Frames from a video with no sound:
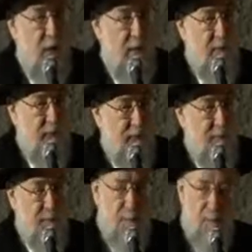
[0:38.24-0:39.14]
come
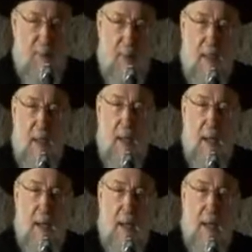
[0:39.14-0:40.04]
from.
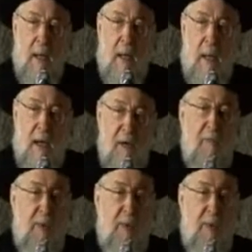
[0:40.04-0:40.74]
If